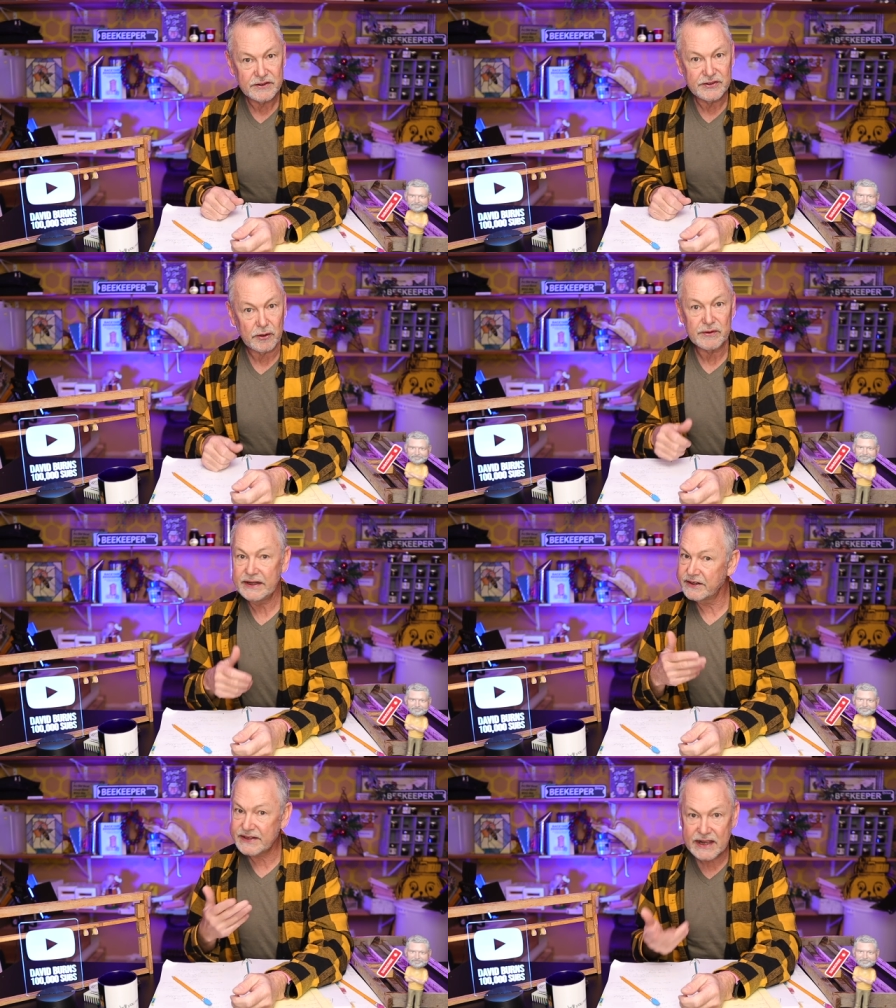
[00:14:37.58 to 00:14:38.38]
Don't
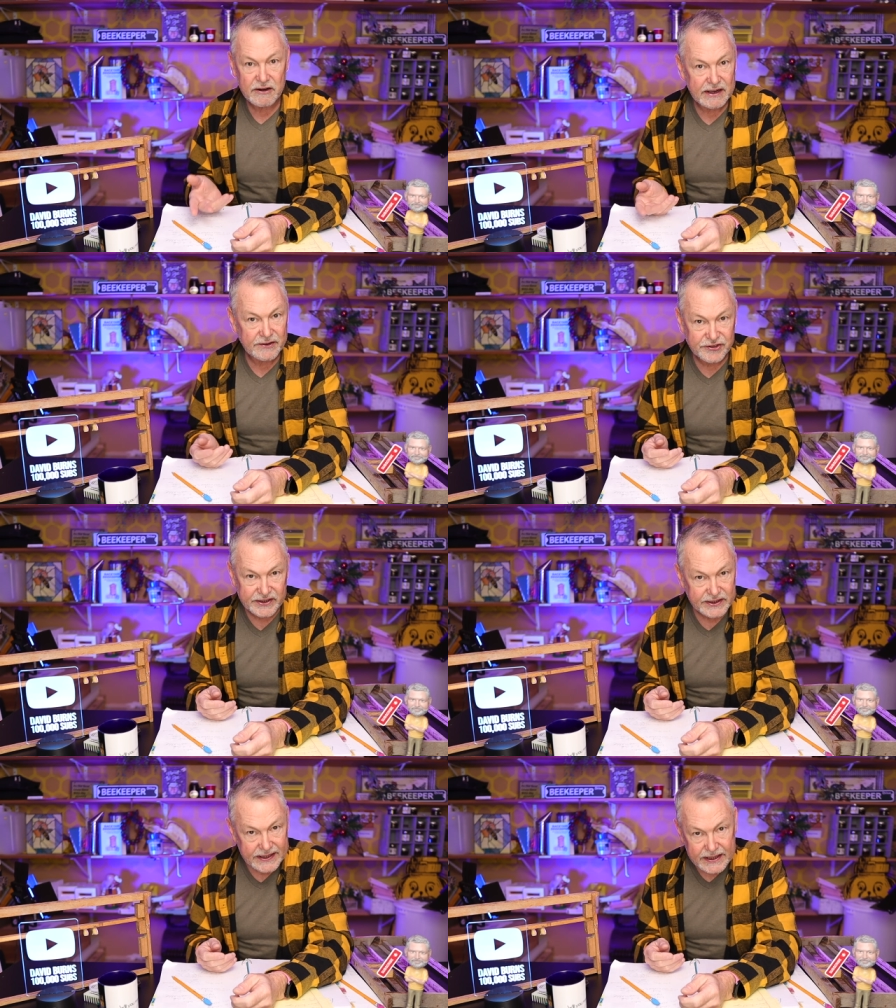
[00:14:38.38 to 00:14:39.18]
need to take her out
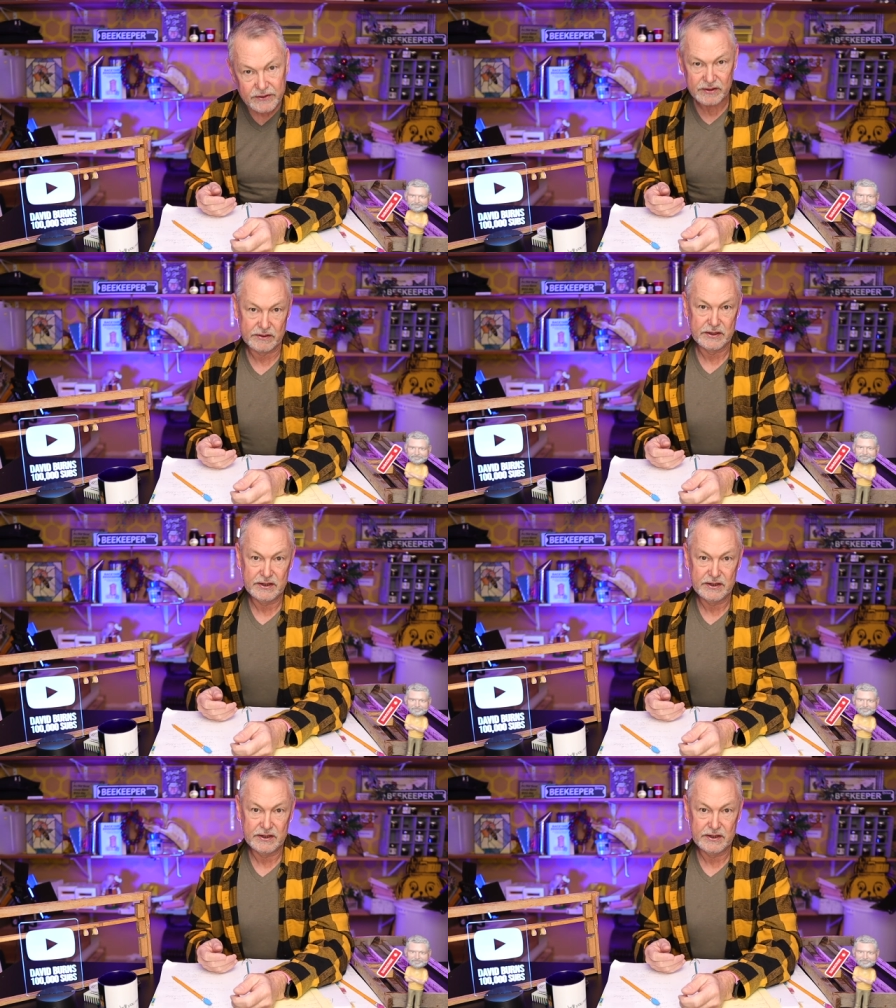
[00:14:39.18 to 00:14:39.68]
until you need her.